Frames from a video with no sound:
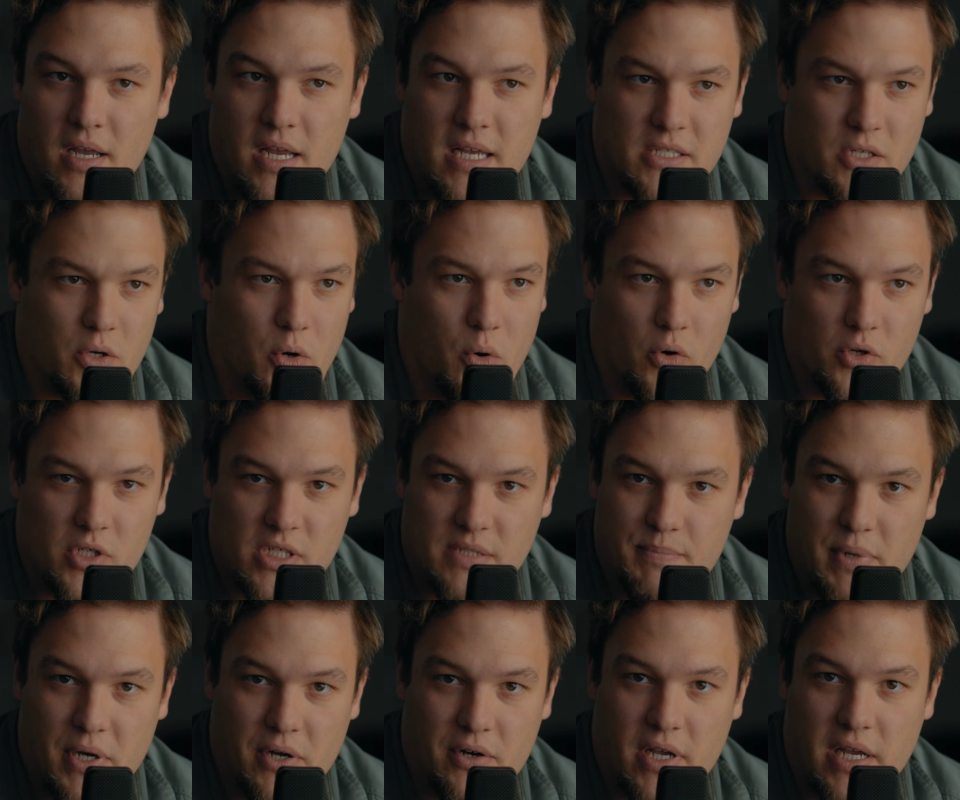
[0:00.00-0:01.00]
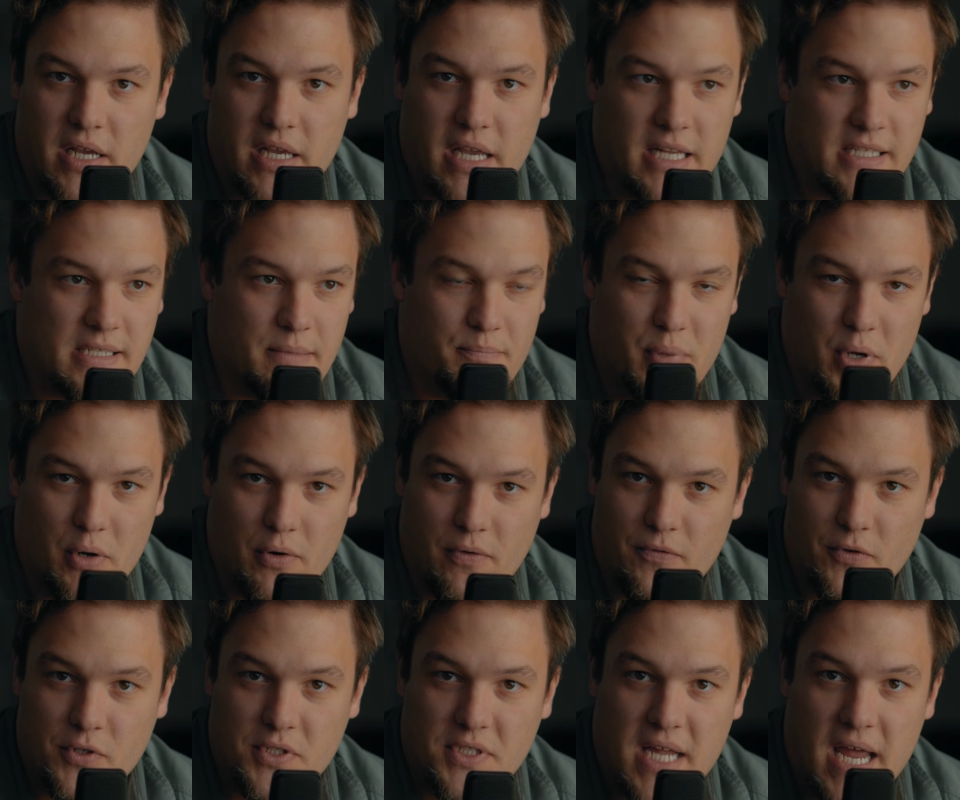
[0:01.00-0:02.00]
is a gorgeous building. It's a
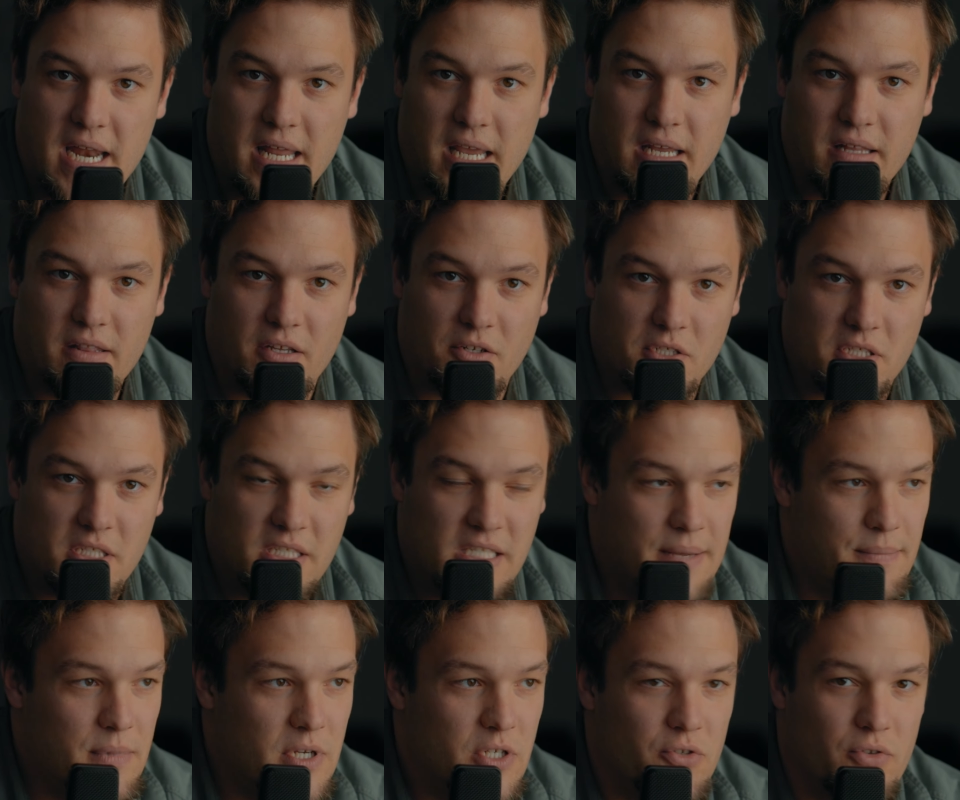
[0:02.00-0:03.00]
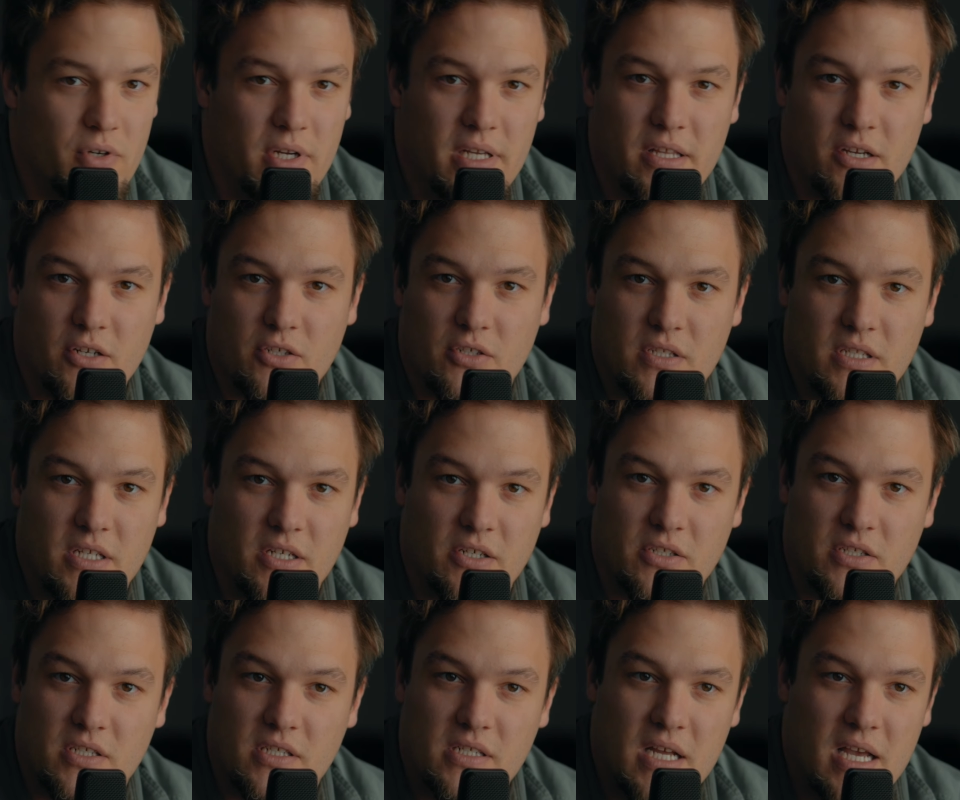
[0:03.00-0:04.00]
beautiful setting. There's symmetry.
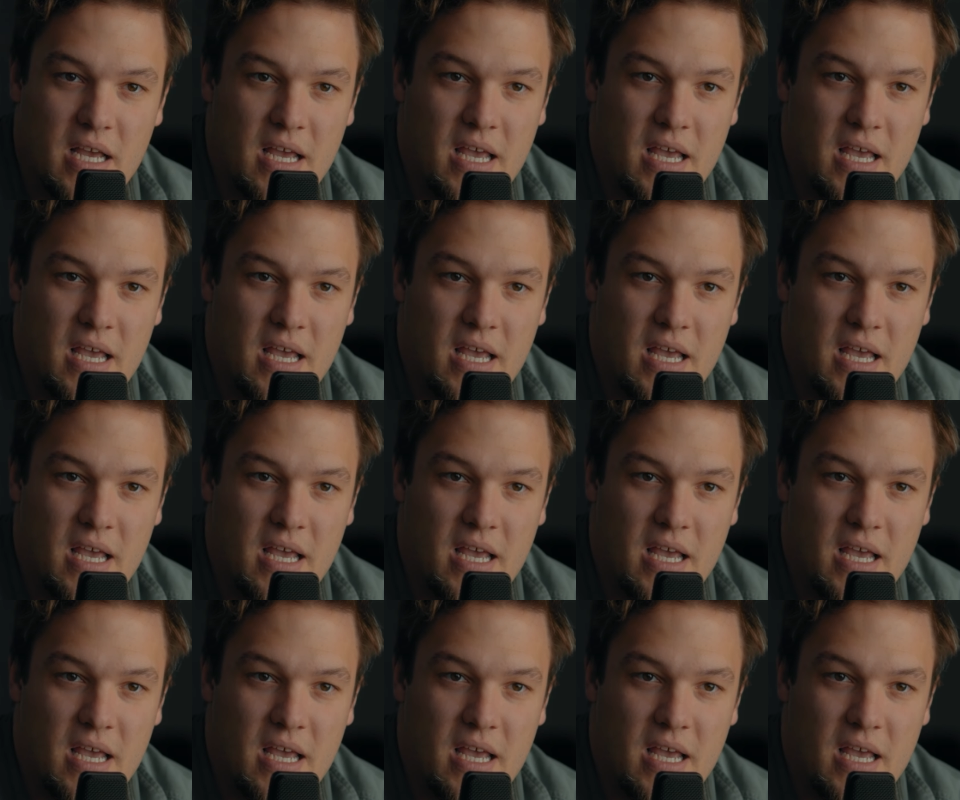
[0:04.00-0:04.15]
There's